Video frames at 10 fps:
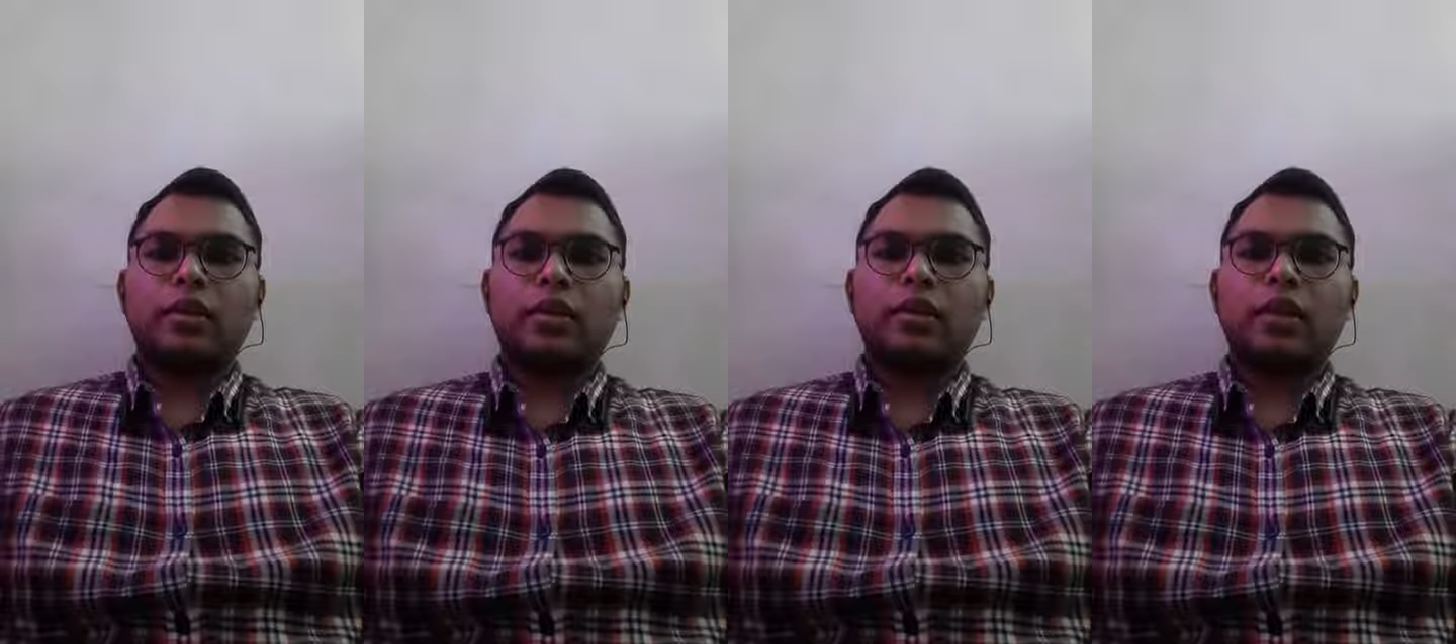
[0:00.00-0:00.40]

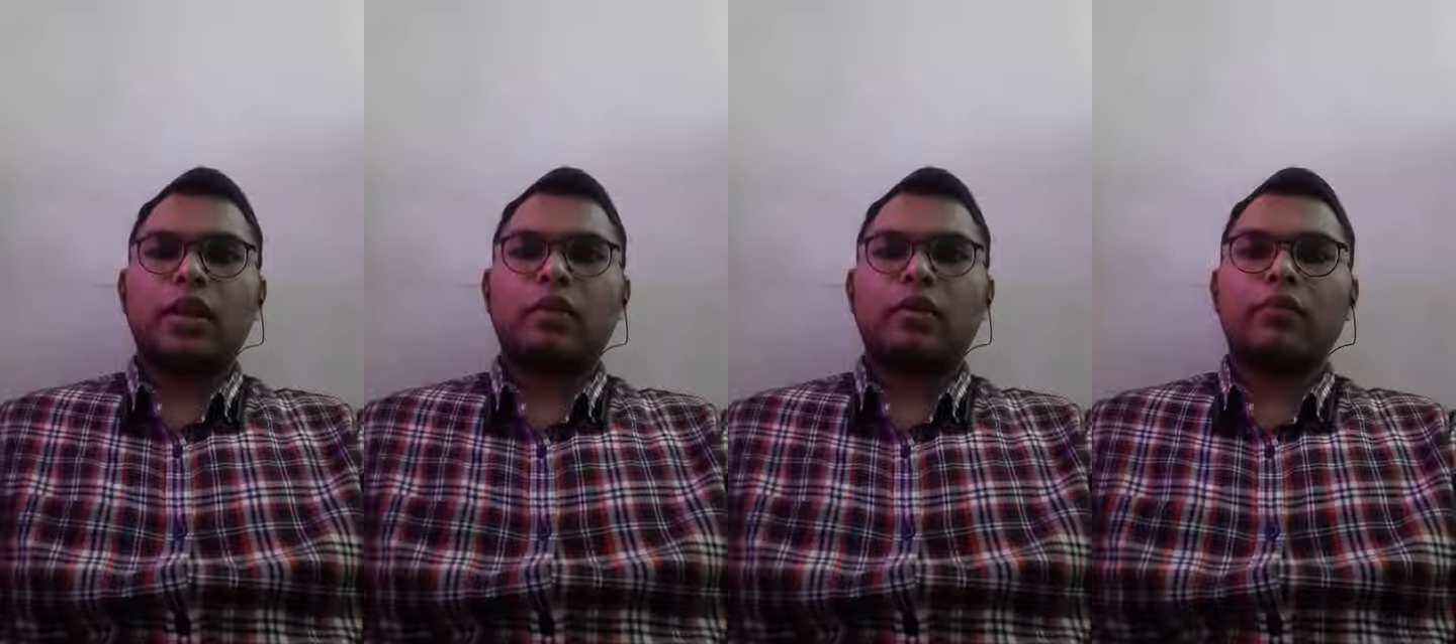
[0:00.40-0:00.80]
The
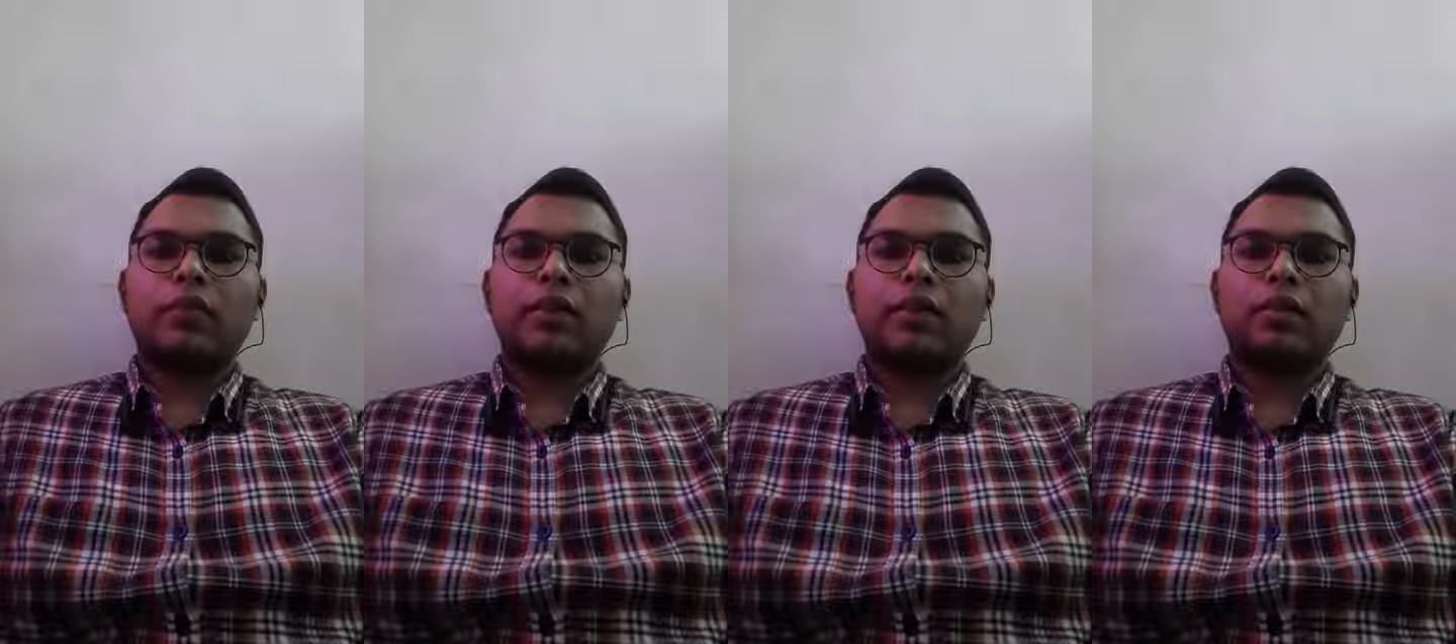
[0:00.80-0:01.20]
Java
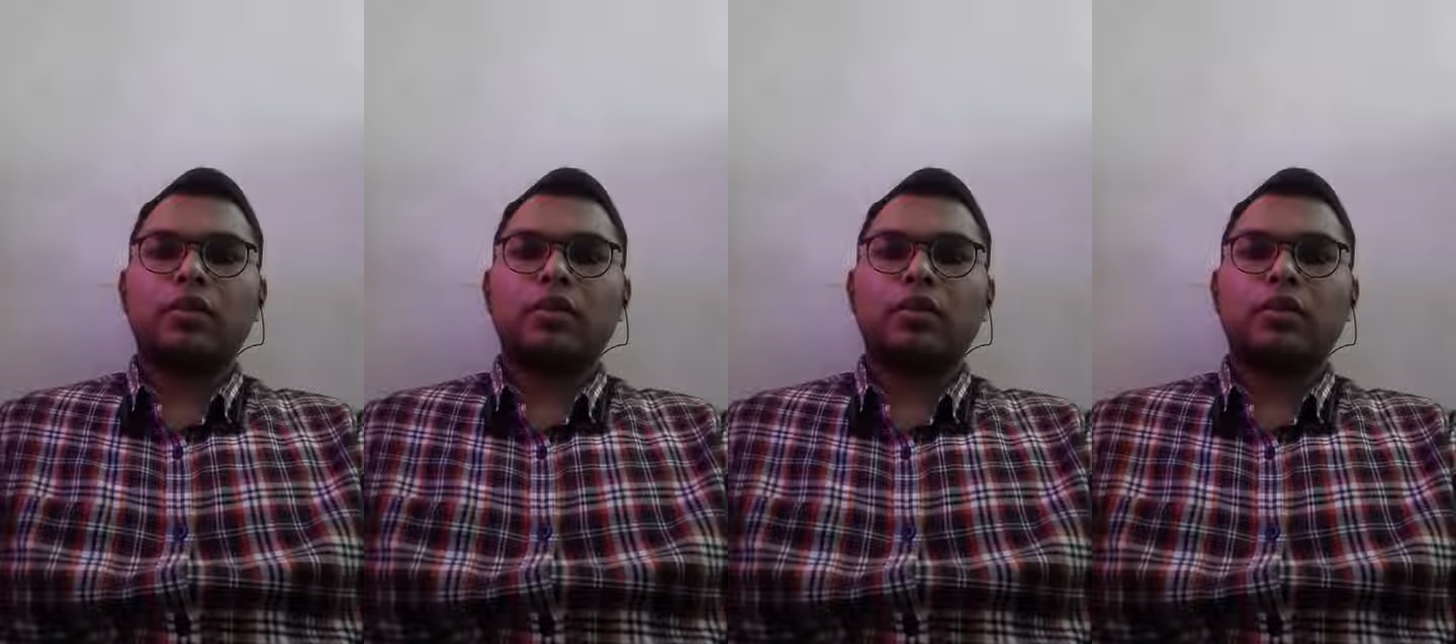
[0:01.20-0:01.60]
for
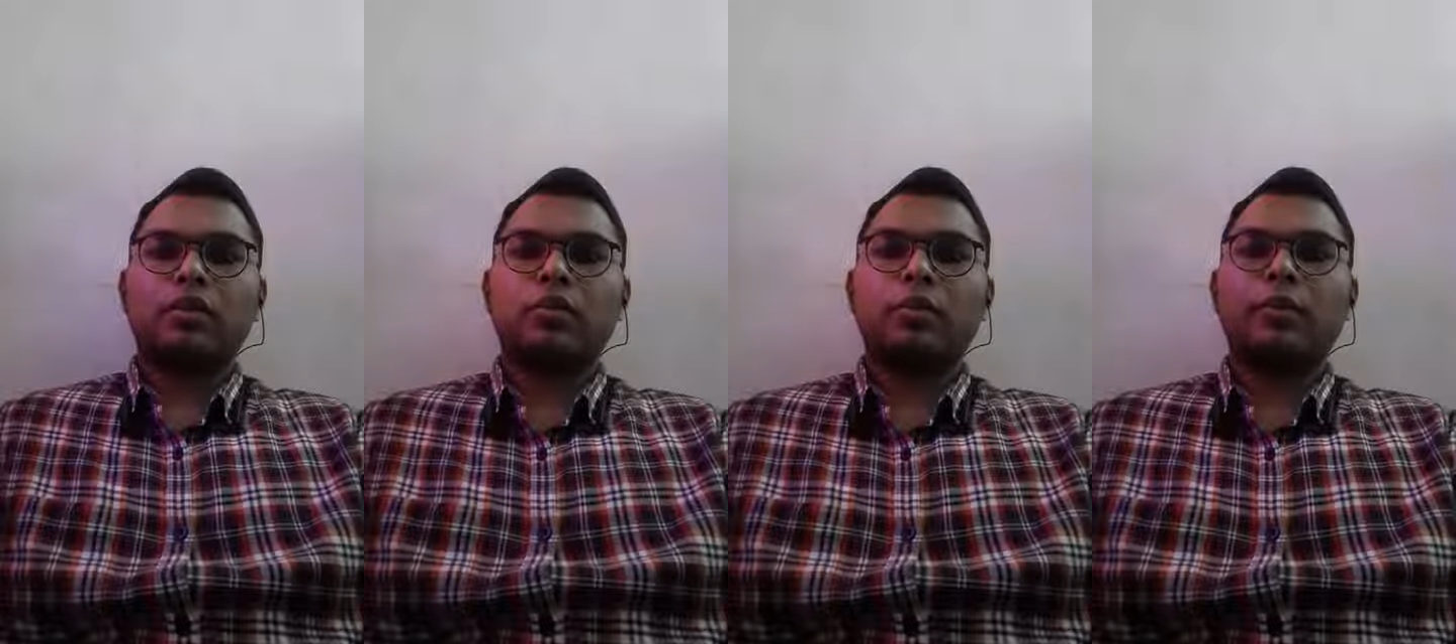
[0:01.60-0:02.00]
each
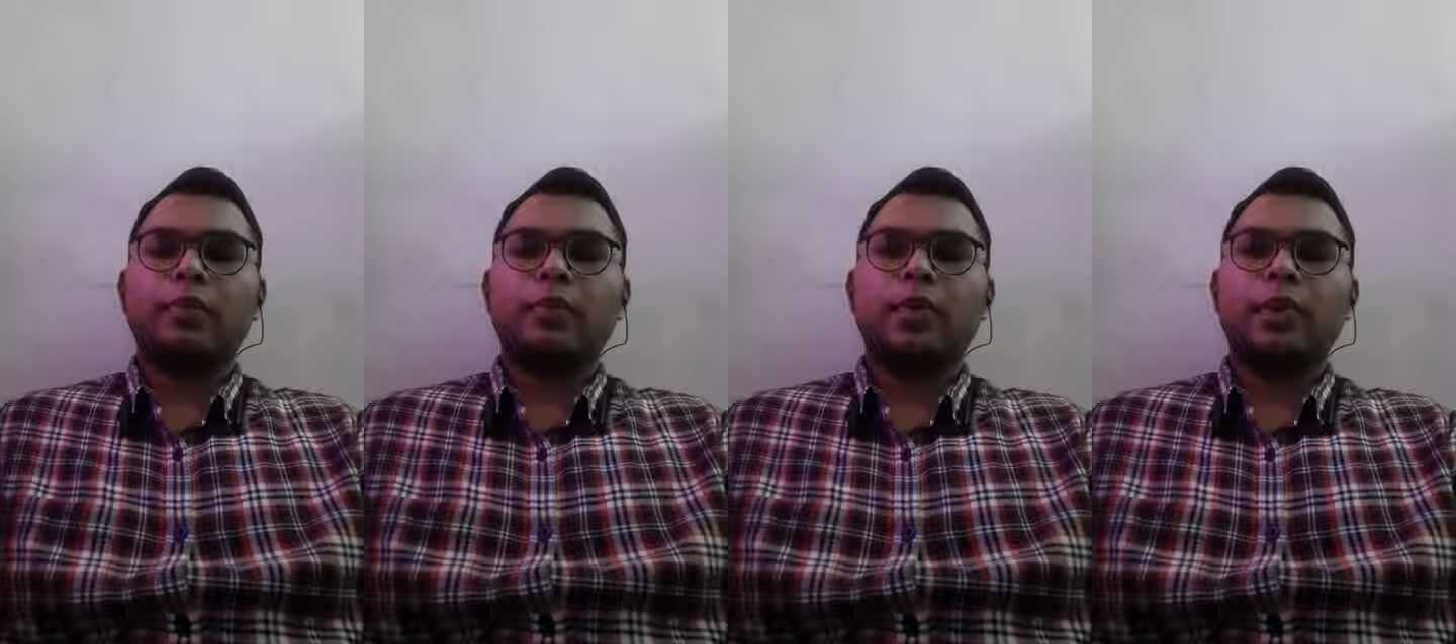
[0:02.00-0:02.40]
loop
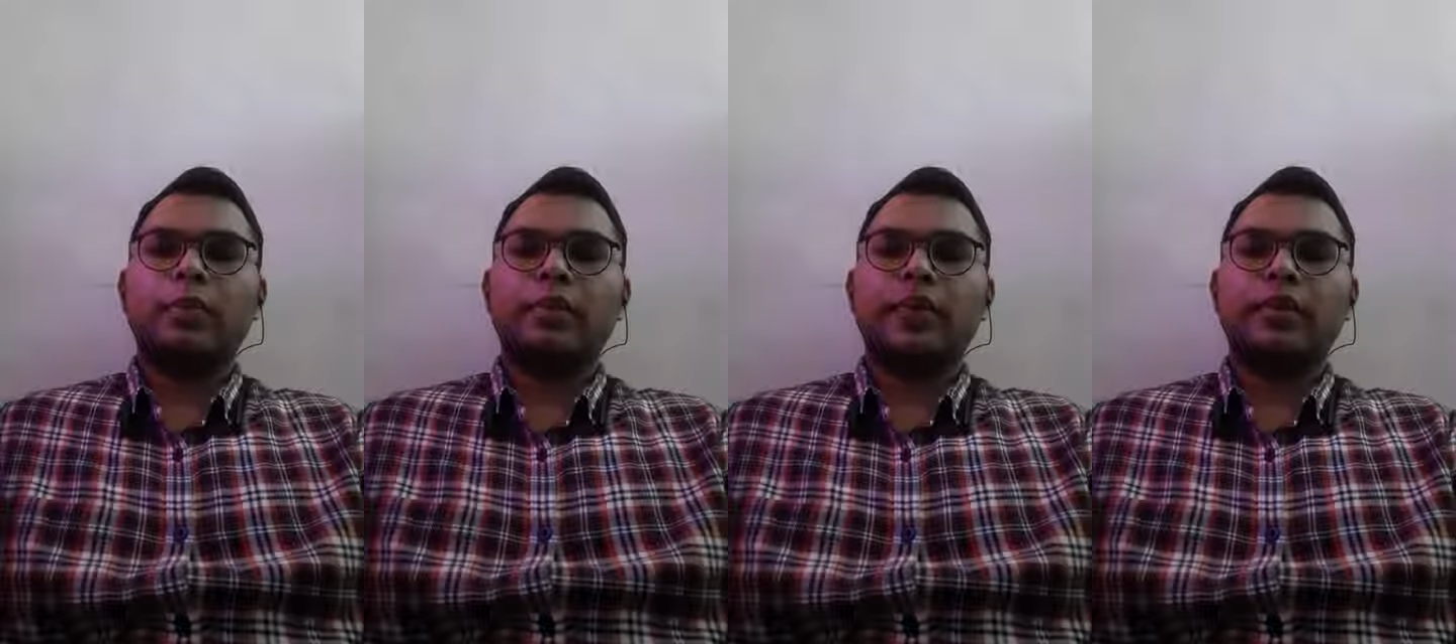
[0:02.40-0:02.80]

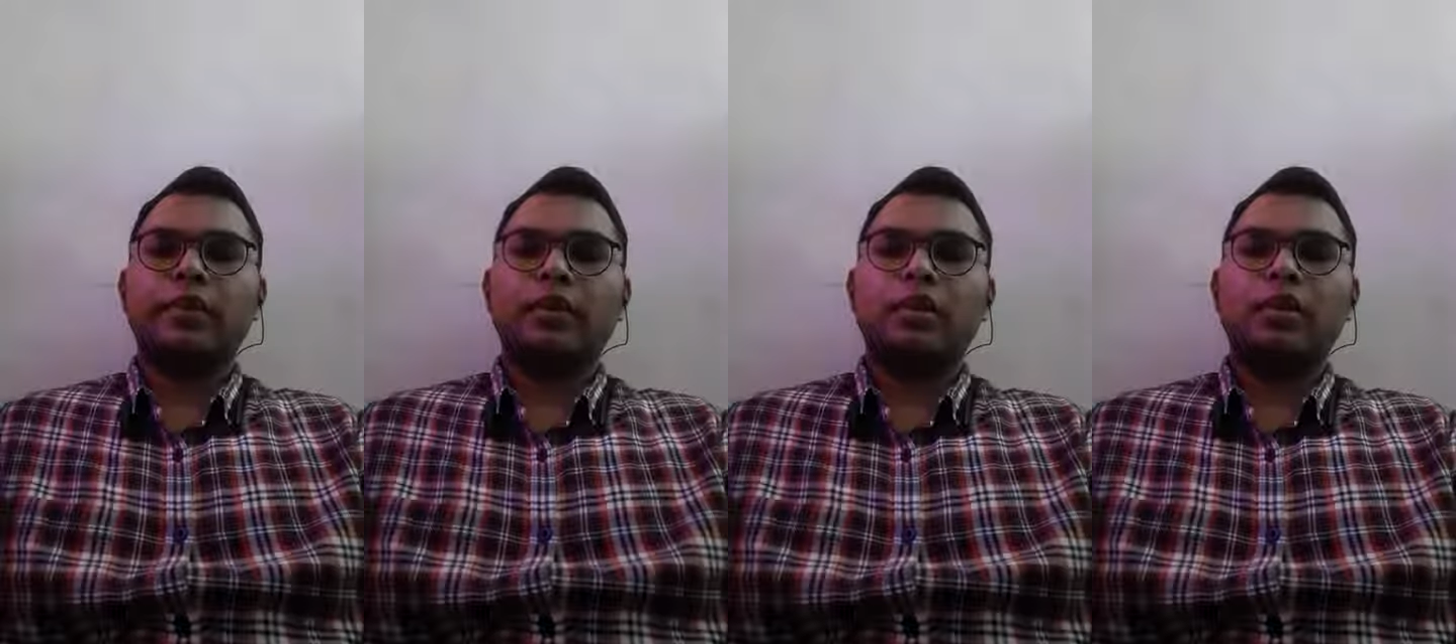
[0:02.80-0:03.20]
that
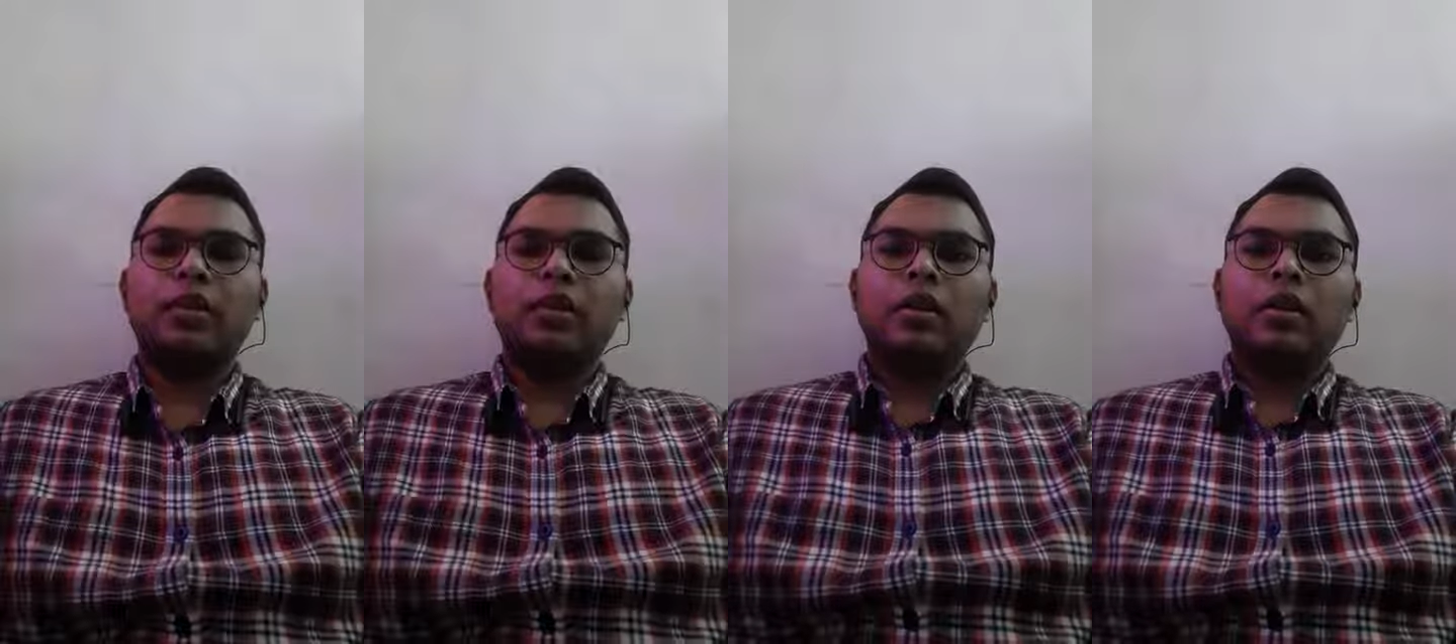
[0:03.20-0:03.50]
prints the